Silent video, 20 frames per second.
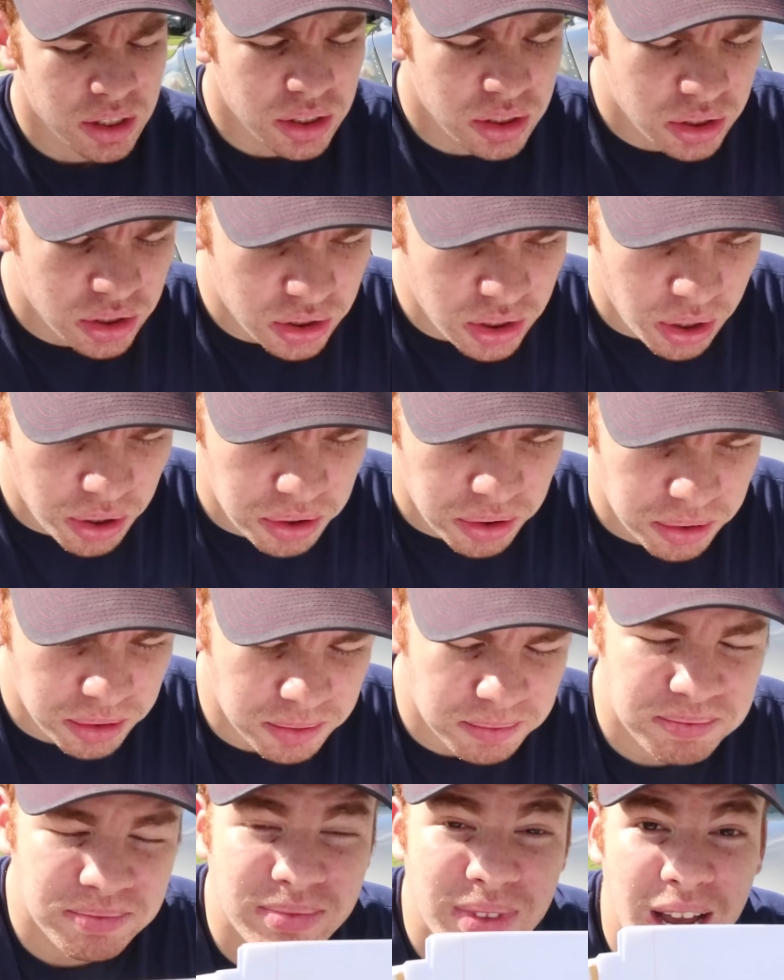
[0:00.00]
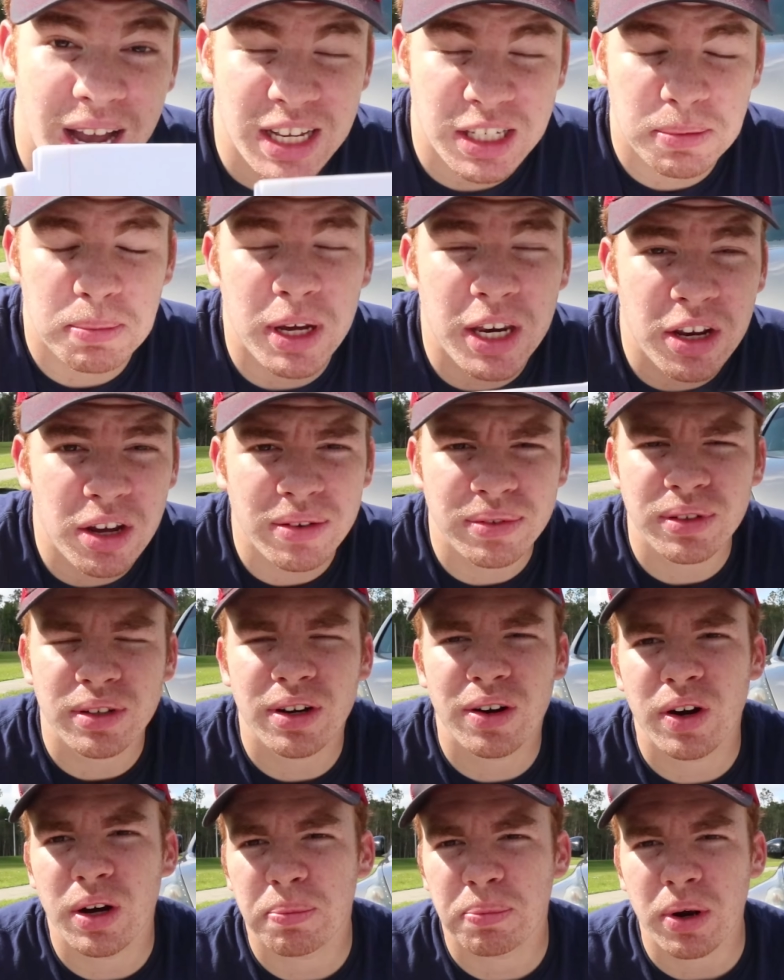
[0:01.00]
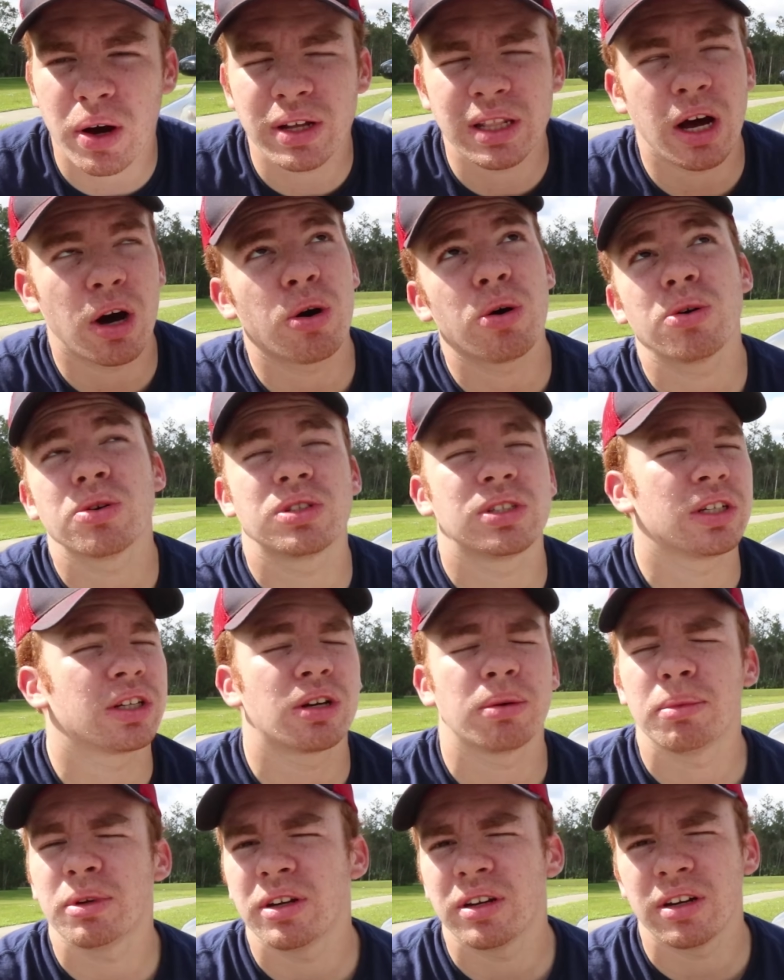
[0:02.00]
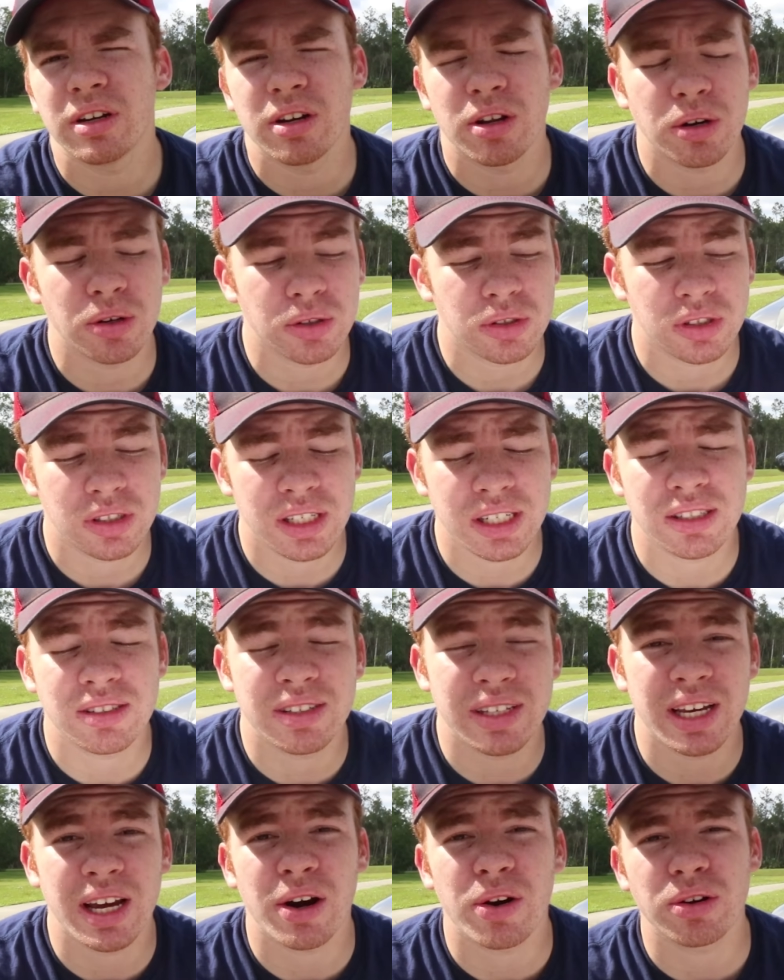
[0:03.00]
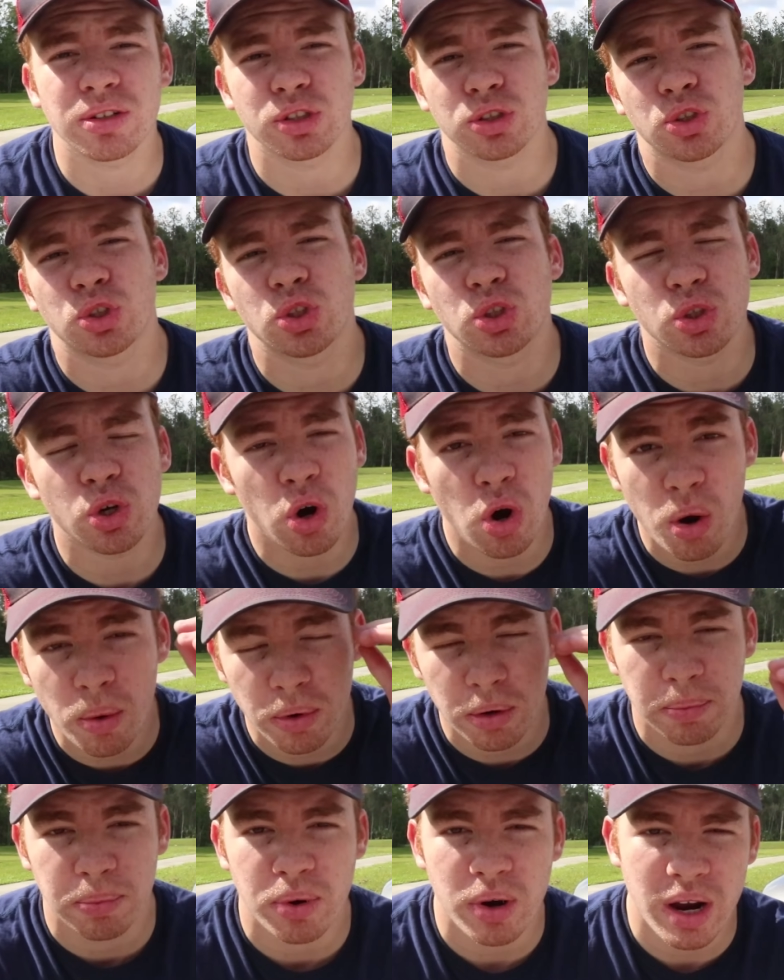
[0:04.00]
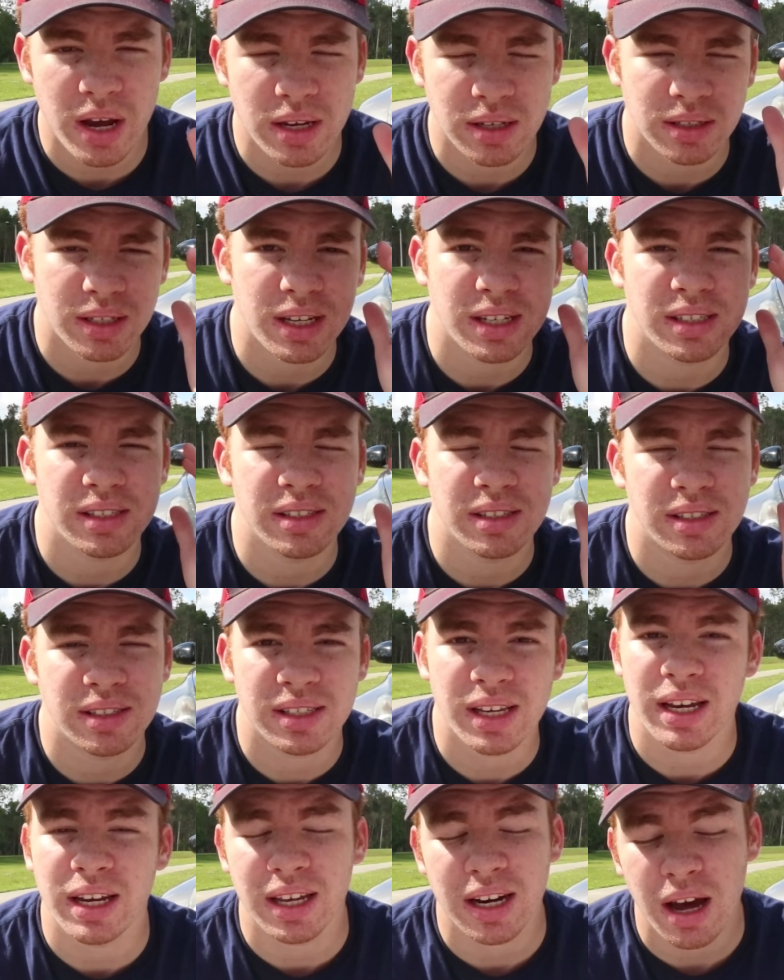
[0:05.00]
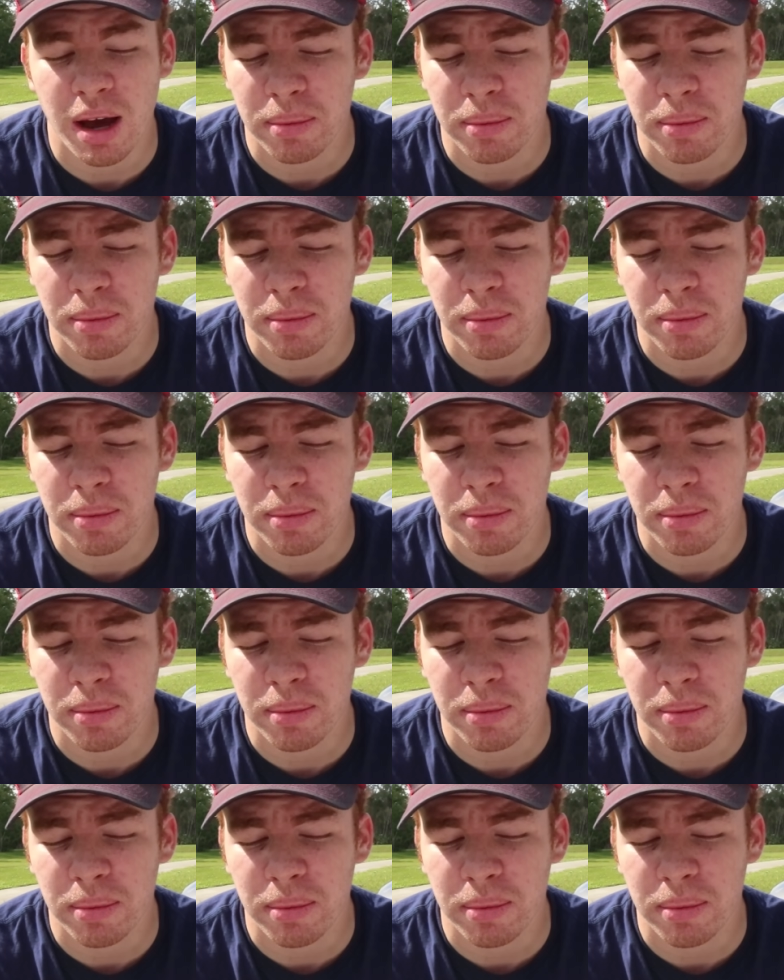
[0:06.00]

So as many of you know, and probably the whole Z community knows, these DRLs are so overpriced, it's insane.